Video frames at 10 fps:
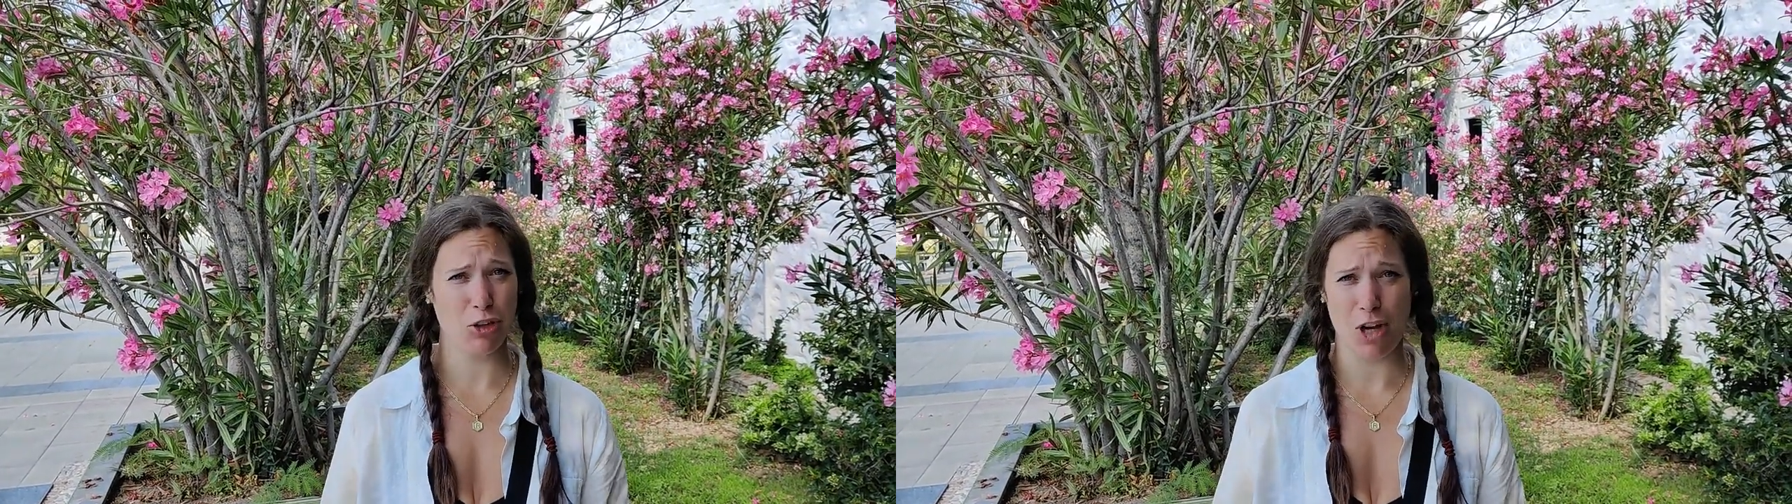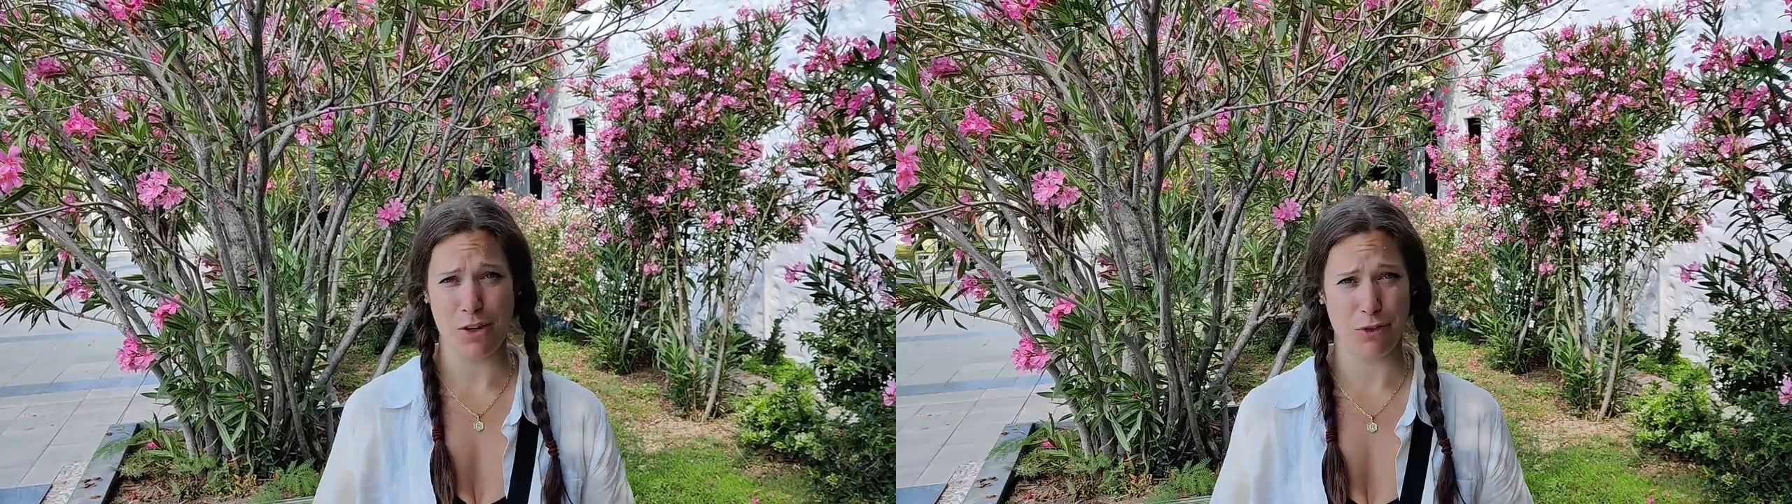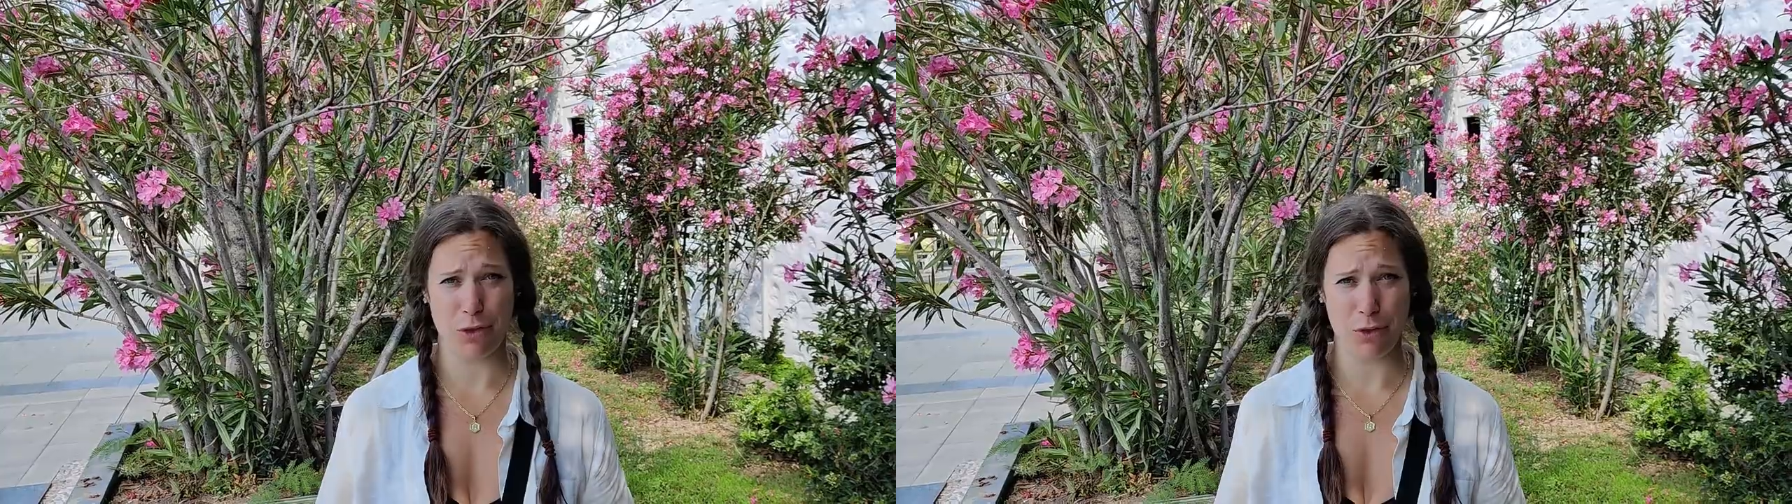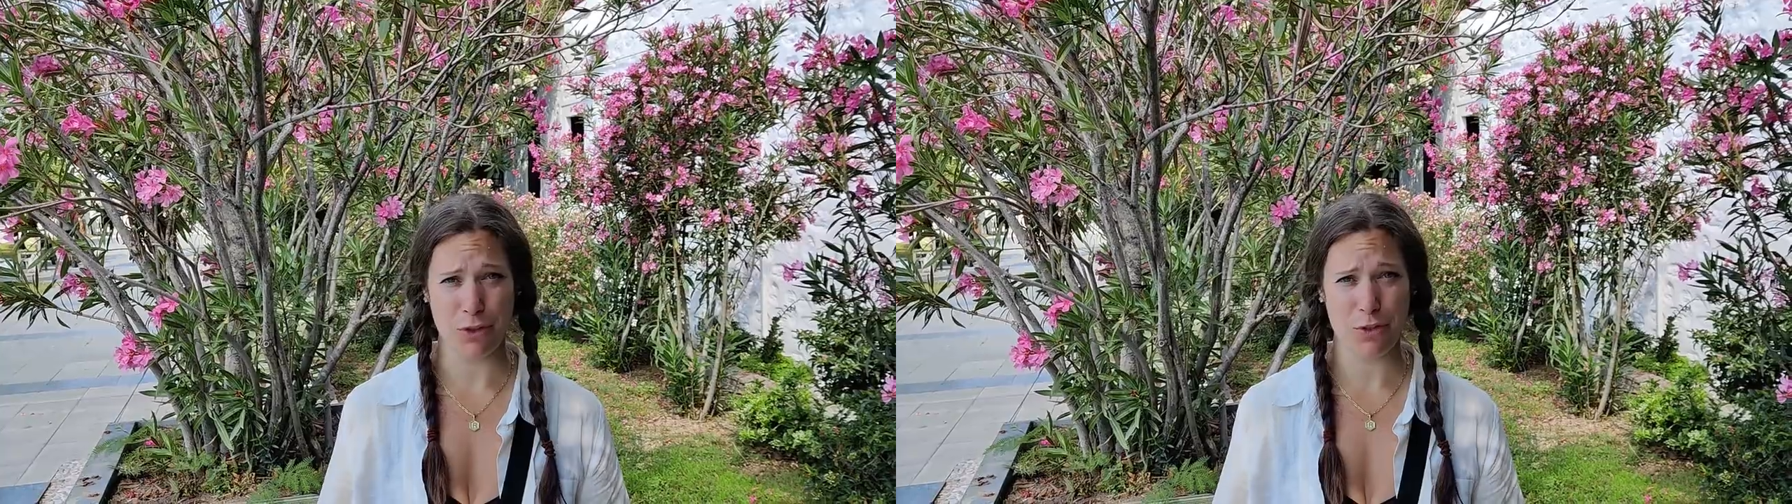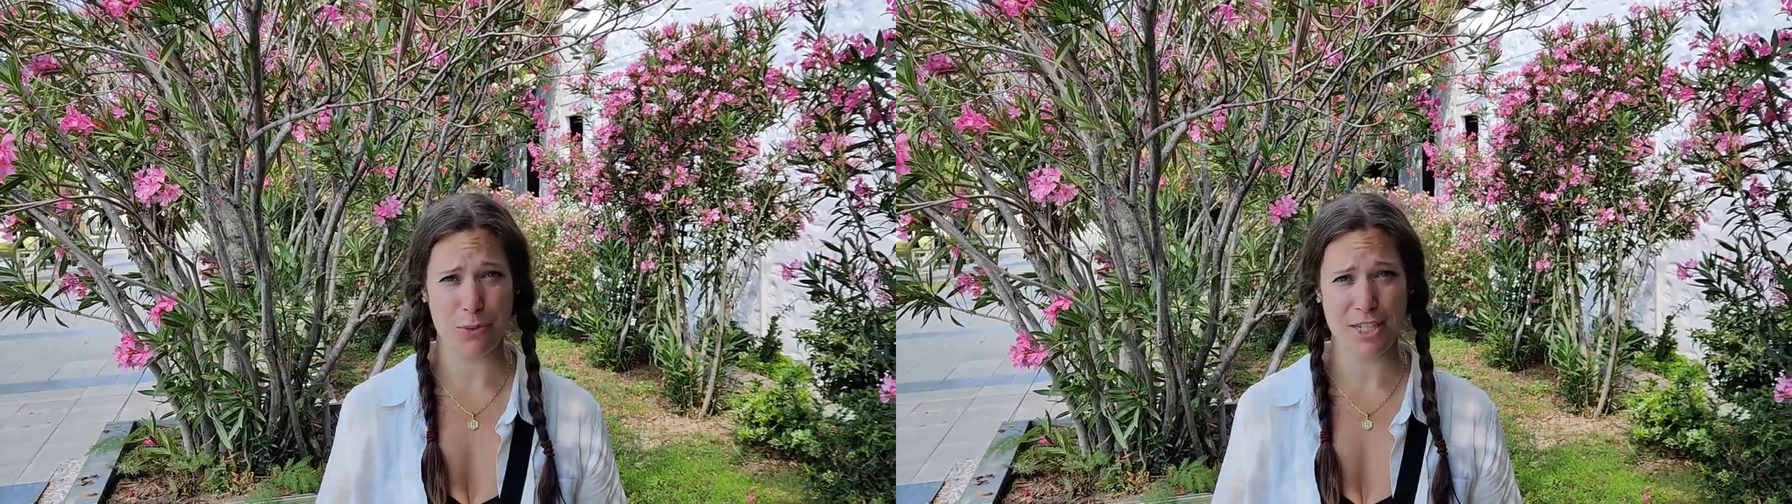lot of
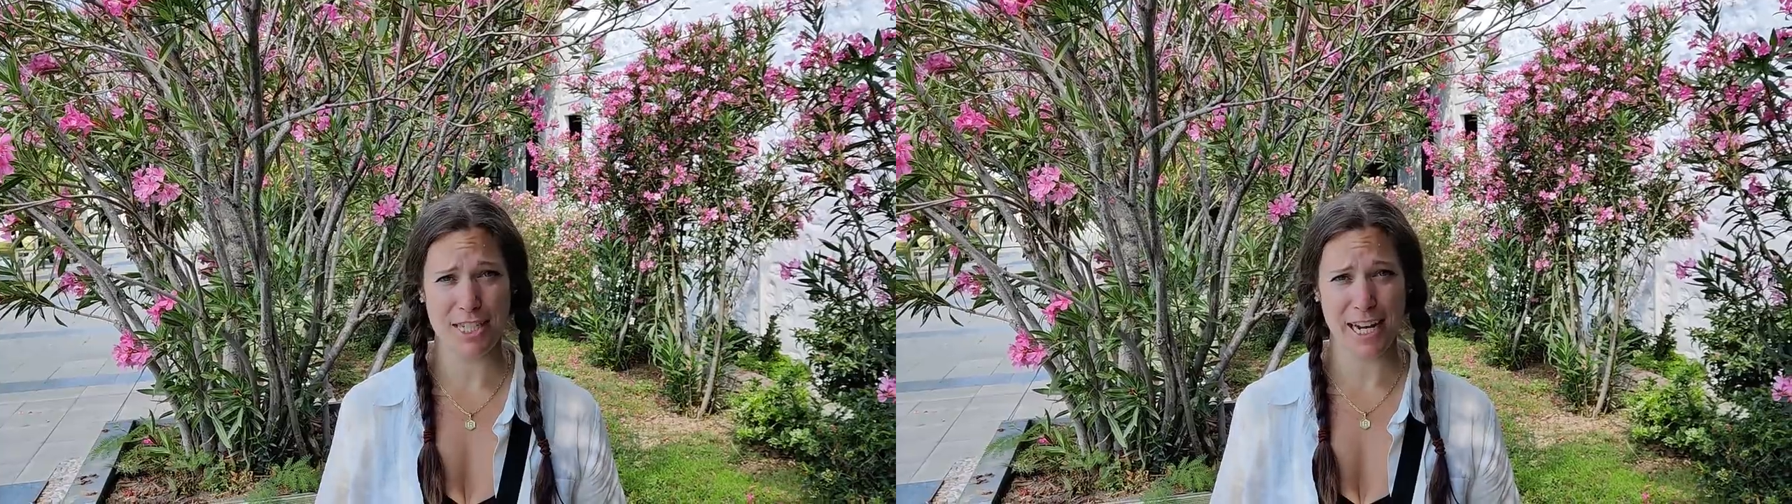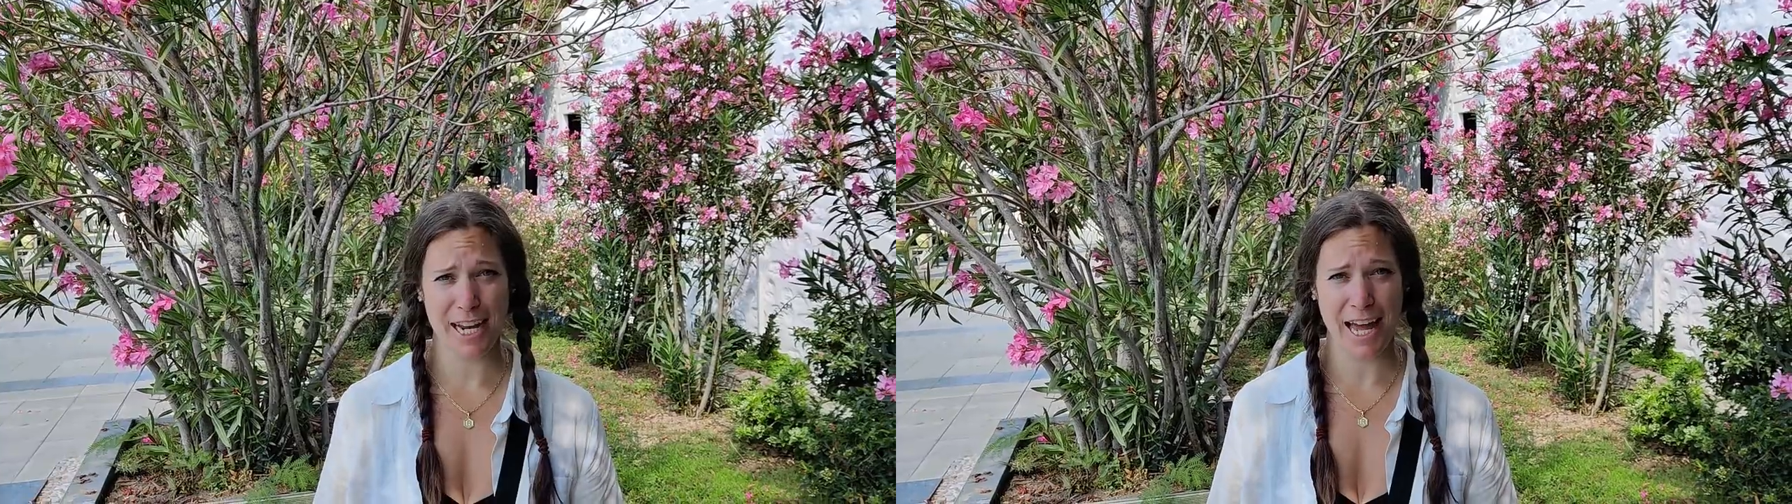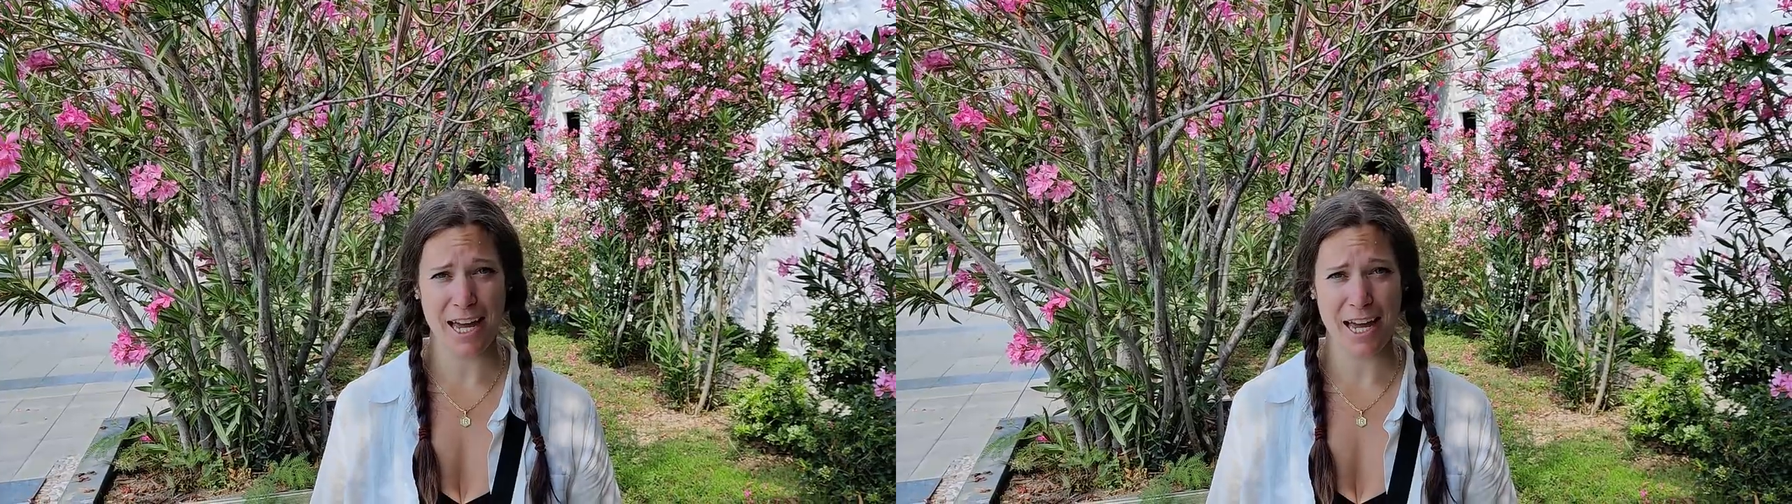locals were sitting